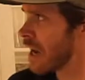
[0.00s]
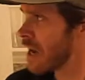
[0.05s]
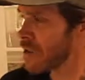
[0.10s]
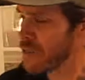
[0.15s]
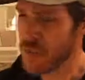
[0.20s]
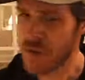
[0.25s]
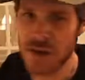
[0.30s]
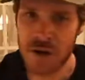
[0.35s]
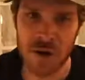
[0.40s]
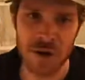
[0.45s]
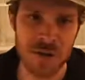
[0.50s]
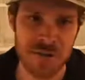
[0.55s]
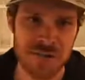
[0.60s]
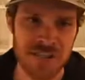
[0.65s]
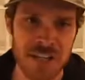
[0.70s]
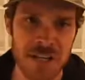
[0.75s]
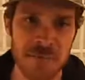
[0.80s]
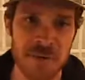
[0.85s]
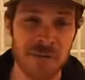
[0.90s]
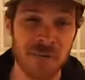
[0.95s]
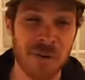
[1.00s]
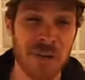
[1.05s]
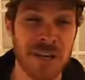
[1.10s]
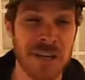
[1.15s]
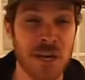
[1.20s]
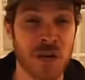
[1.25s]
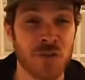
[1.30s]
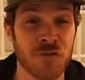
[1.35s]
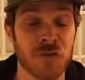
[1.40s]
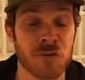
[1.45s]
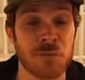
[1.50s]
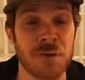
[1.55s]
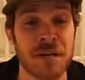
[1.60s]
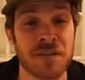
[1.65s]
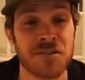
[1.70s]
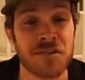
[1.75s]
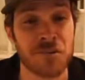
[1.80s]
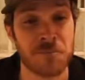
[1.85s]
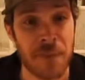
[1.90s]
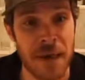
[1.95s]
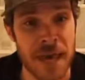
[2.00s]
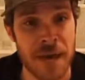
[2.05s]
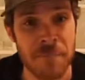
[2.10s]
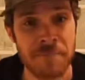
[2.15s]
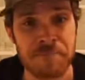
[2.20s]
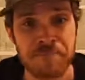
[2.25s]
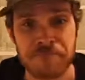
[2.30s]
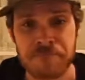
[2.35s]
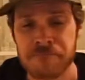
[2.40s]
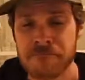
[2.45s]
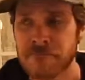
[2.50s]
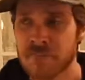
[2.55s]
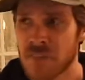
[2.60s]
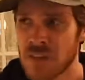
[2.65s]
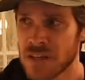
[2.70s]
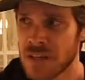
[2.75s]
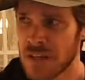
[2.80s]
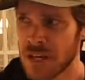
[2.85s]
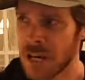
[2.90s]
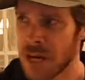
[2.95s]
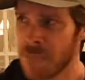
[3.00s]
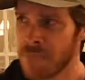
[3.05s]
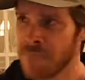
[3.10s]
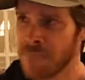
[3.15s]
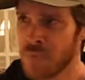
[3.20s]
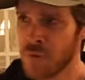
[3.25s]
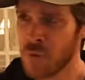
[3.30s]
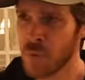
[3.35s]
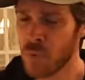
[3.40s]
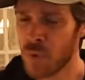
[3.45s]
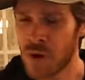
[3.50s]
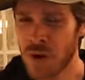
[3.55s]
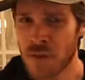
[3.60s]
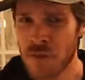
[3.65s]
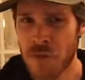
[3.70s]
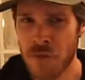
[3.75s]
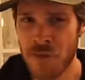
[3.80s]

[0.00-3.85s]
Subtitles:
think artists need to be really careful about spam. One of the